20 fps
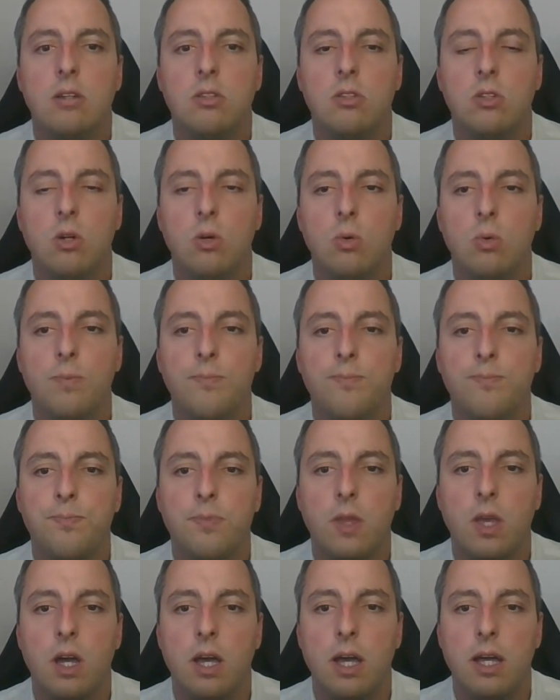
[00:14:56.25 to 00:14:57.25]
So
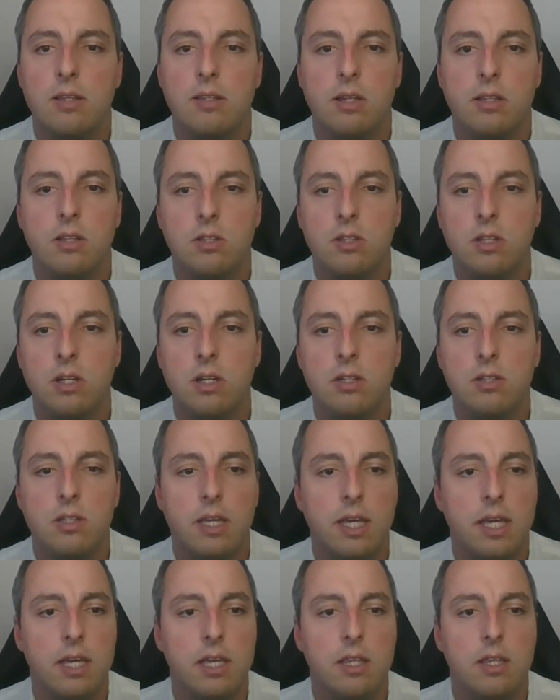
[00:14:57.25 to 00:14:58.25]
as I discuss
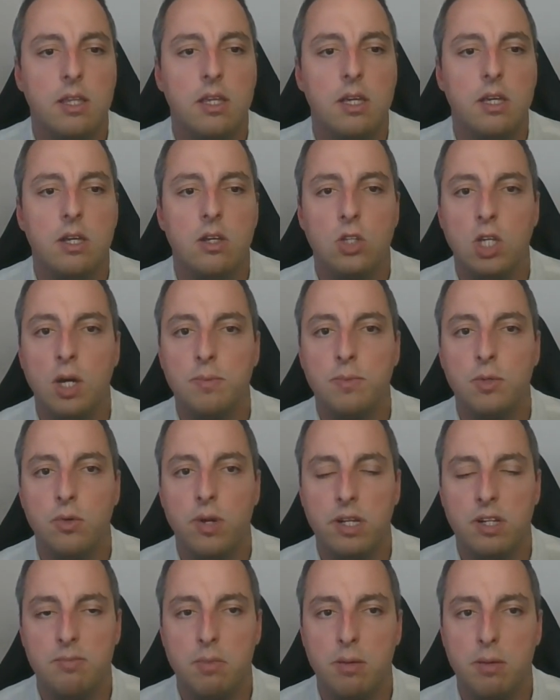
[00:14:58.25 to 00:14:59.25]
in chapter
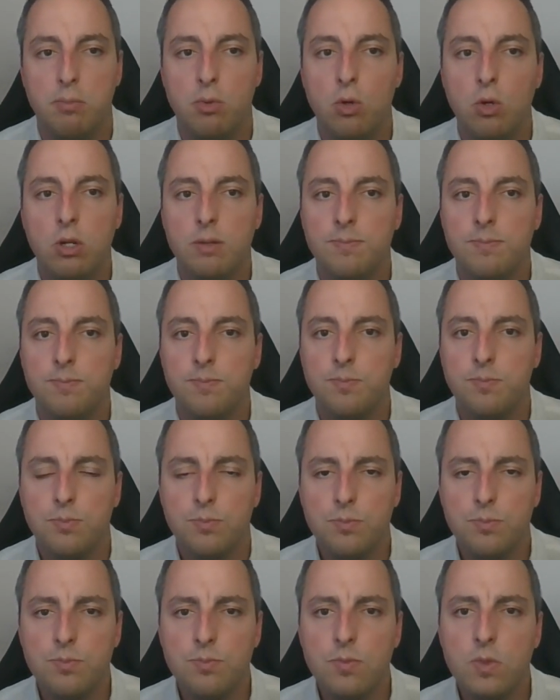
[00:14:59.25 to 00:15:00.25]
8 of my book,
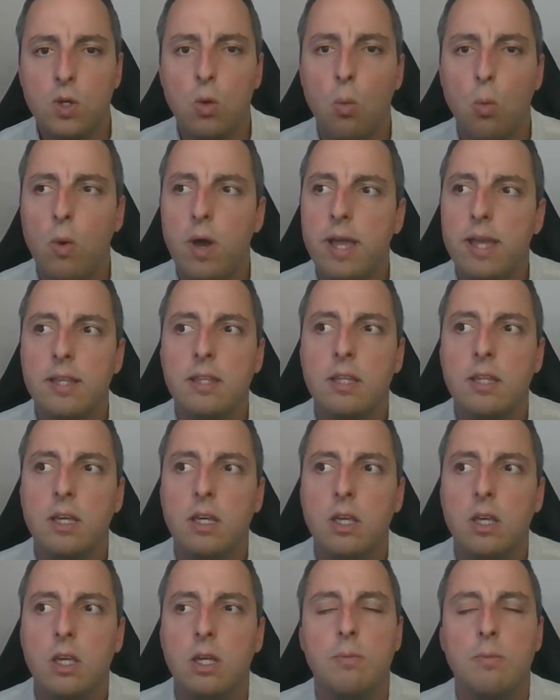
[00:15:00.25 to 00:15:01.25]
when
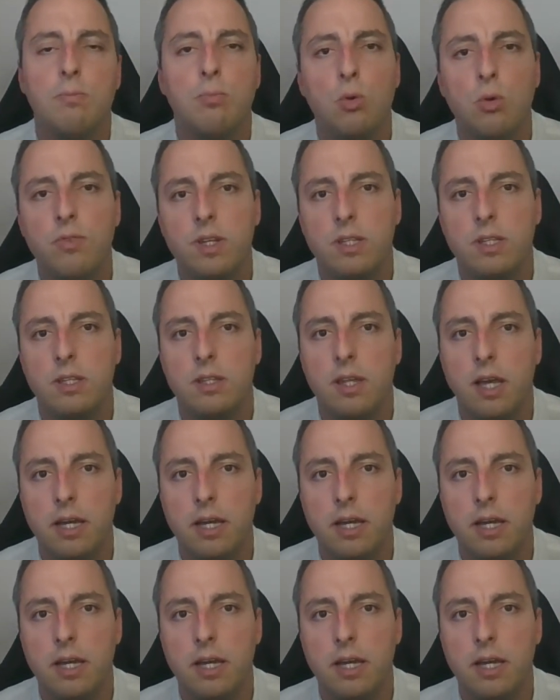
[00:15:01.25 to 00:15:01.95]
improving the